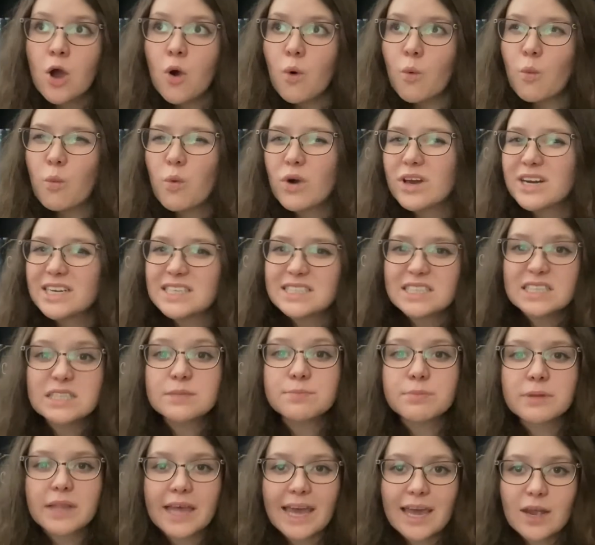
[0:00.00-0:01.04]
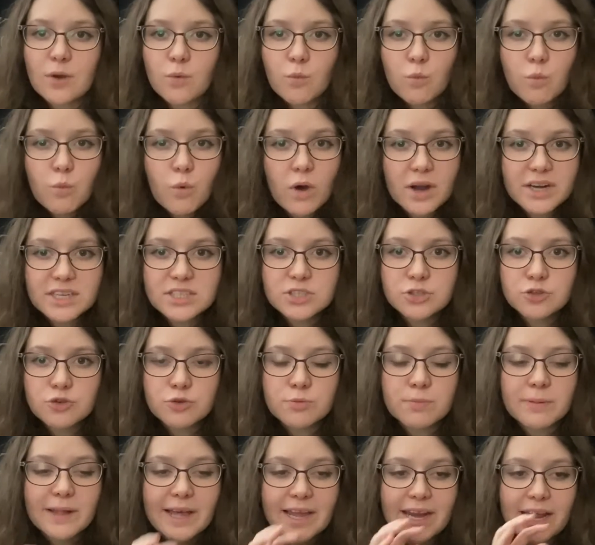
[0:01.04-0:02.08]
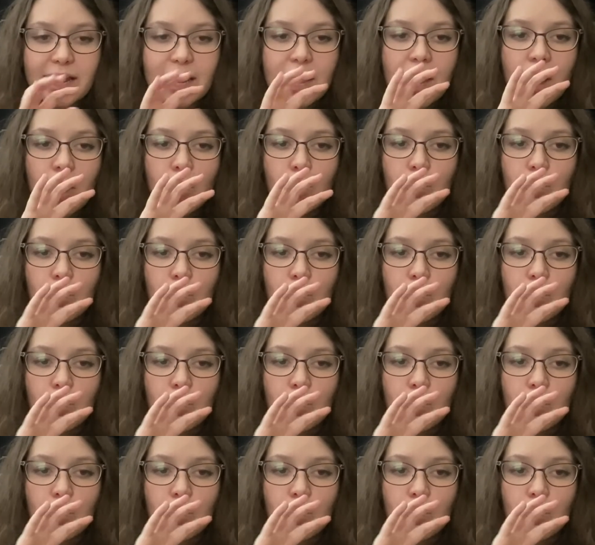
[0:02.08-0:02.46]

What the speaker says: what is this plan? What is Luke planning?